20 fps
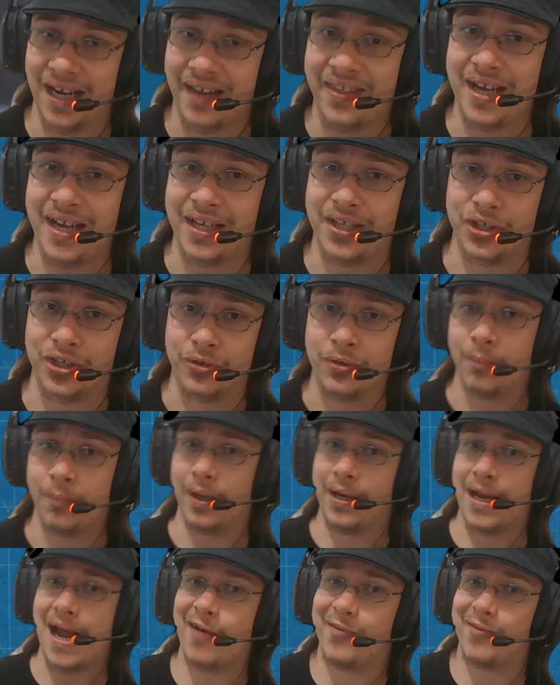I thank you,
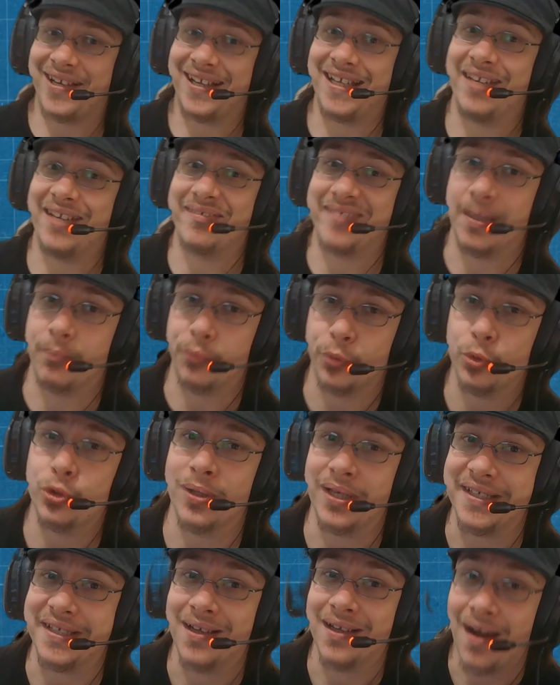but now we can give the
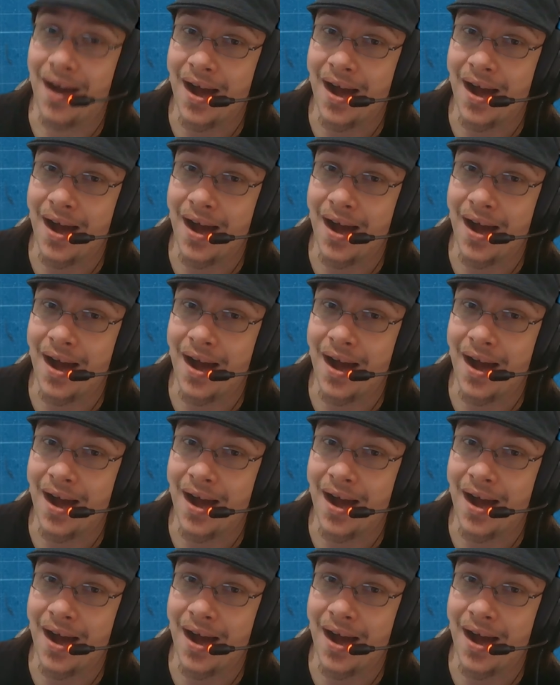brutally